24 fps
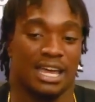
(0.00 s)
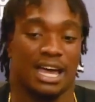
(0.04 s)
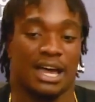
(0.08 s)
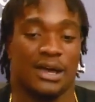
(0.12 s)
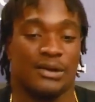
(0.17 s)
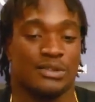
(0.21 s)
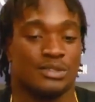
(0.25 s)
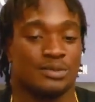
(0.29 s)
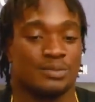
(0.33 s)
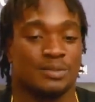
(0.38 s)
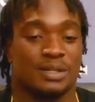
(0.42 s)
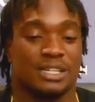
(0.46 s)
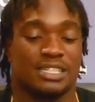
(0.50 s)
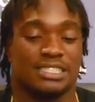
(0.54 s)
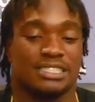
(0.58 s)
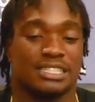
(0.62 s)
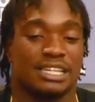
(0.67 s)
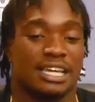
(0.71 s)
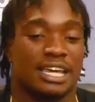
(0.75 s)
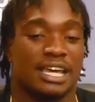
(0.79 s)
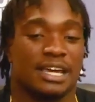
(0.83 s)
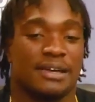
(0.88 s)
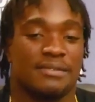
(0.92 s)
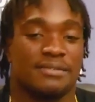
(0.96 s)
I was blessed
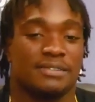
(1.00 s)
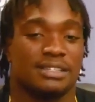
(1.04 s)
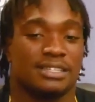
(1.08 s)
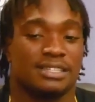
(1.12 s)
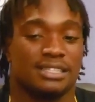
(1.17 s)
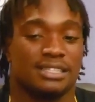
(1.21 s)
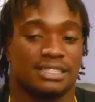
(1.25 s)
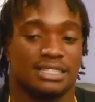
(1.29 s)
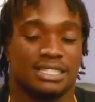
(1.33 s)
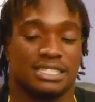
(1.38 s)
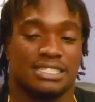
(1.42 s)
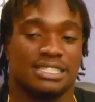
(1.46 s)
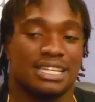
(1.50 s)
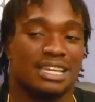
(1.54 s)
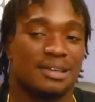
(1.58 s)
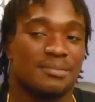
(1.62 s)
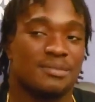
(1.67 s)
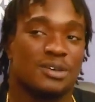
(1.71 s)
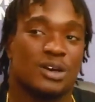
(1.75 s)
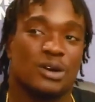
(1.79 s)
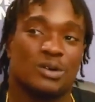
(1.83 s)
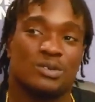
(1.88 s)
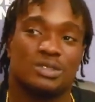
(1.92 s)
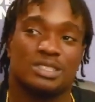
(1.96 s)
to have the same
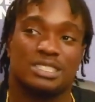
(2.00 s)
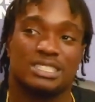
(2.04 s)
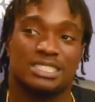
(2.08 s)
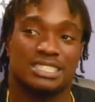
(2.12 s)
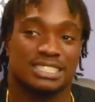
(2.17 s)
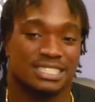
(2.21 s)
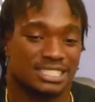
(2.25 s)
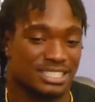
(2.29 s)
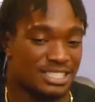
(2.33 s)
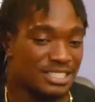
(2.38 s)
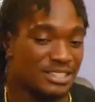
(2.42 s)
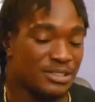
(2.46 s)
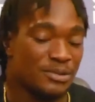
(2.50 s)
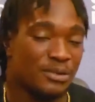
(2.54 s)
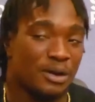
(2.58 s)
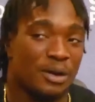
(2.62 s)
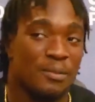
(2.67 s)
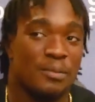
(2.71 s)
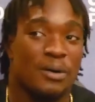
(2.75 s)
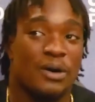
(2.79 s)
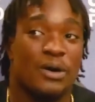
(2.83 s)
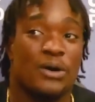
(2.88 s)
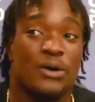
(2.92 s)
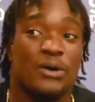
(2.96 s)
coaches
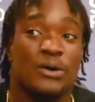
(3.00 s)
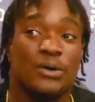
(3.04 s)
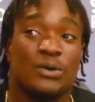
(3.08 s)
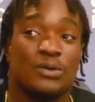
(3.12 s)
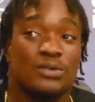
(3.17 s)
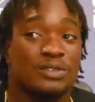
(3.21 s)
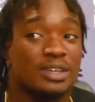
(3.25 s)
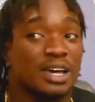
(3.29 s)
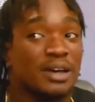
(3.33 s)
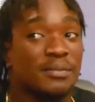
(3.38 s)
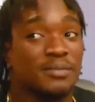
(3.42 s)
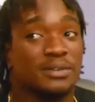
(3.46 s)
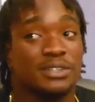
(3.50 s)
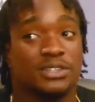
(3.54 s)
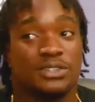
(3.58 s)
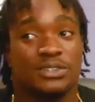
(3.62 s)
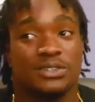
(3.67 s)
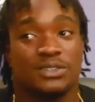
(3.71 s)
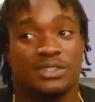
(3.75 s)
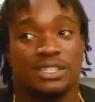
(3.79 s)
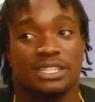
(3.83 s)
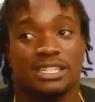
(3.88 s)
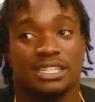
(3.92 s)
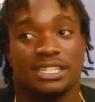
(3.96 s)
throughout my whole time in
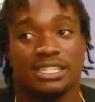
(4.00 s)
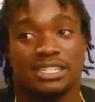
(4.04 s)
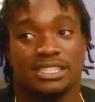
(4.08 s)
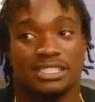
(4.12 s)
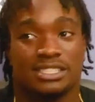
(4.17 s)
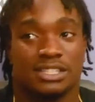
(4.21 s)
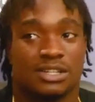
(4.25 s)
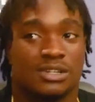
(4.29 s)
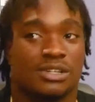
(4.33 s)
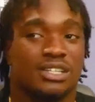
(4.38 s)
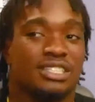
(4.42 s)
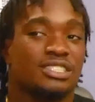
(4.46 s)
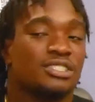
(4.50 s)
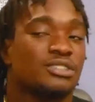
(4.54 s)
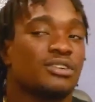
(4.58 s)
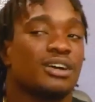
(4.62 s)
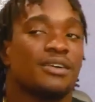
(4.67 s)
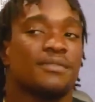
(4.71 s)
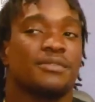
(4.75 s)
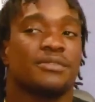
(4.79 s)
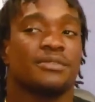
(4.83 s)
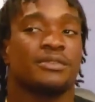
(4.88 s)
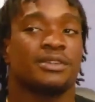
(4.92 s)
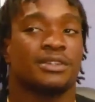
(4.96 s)
Little League, so I still
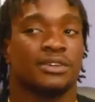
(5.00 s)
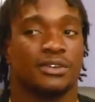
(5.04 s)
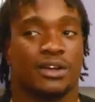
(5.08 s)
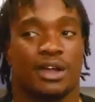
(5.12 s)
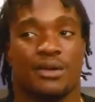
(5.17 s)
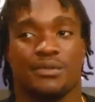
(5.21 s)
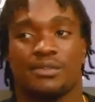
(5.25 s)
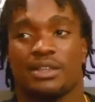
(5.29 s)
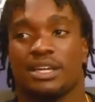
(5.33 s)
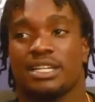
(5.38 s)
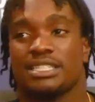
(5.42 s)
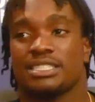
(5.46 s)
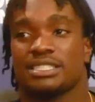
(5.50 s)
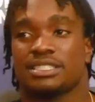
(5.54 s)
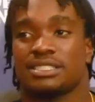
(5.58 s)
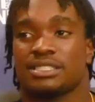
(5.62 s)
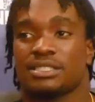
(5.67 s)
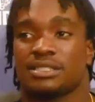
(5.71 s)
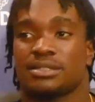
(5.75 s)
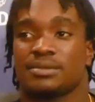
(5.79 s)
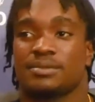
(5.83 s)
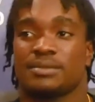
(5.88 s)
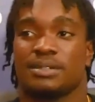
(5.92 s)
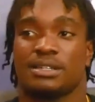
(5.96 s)
have a really great
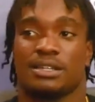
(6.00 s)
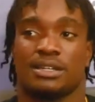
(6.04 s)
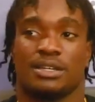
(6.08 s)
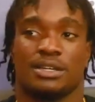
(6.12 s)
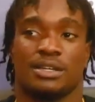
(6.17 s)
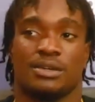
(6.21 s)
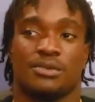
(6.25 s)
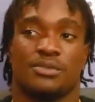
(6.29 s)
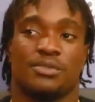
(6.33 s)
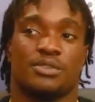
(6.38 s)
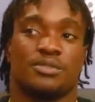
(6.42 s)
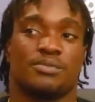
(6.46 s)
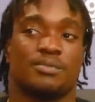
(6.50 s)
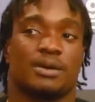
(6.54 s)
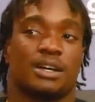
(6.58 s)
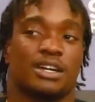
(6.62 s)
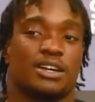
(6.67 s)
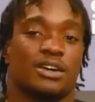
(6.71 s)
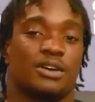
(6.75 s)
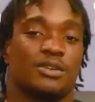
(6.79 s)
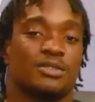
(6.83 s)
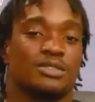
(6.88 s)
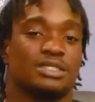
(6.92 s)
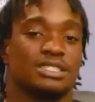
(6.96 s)
relationship with my
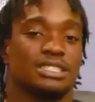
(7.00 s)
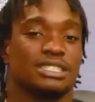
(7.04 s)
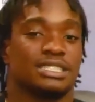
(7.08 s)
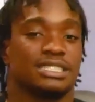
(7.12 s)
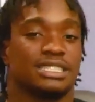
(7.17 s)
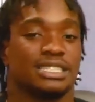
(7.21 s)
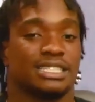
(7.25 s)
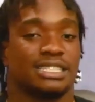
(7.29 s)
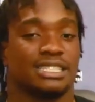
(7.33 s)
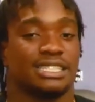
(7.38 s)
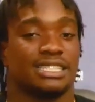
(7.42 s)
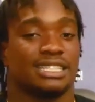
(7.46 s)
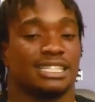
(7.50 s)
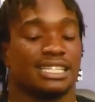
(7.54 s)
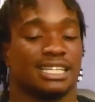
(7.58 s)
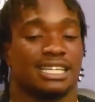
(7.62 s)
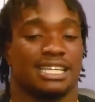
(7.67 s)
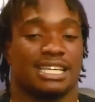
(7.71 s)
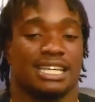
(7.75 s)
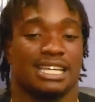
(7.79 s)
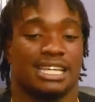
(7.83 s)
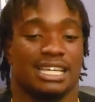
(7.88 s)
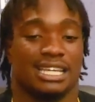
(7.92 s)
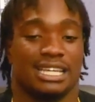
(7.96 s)
coaches, and
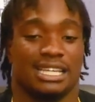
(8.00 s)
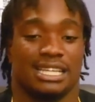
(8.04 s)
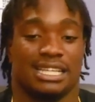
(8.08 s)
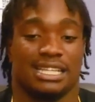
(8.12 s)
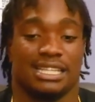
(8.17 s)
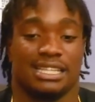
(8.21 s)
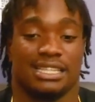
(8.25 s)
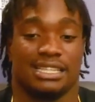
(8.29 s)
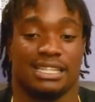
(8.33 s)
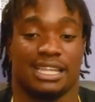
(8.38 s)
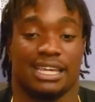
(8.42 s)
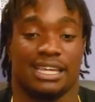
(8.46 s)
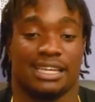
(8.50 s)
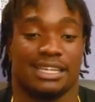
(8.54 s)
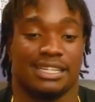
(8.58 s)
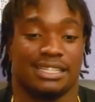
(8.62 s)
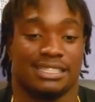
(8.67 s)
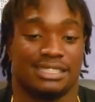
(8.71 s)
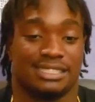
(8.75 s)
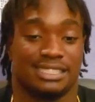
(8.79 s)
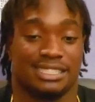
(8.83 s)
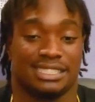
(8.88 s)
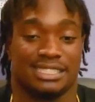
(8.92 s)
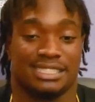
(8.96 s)
they
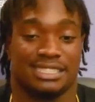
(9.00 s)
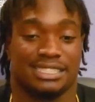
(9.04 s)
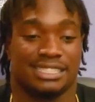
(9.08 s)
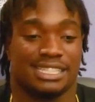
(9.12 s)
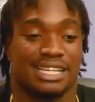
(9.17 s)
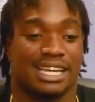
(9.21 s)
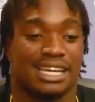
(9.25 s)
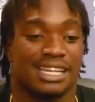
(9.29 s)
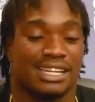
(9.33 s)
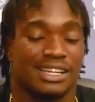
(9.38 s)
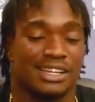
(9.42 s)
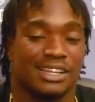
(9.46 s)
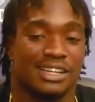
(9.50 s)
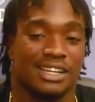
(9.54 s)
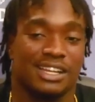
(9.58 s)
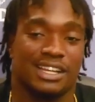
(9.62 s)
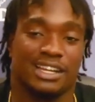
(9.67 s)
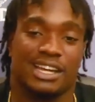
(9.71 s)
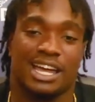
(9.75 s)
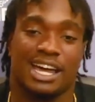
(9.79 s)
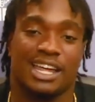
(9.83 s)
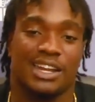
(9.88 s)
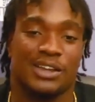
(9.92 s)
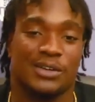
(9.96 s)
just kind
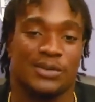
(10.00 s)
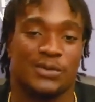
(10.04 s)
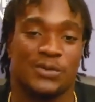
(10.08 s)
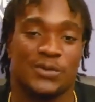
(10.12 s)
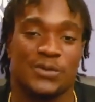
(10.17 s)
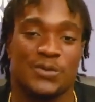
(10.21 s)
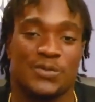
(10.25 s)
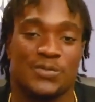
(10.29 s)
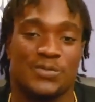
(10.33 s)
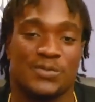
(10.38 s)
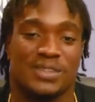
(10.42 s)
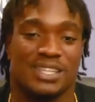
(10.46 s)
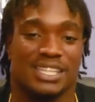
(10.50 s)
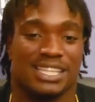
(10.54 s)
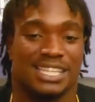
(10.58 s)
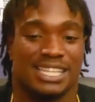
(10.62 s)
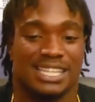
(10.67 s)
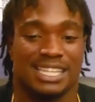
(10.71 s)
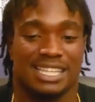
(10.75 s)
of groomed me.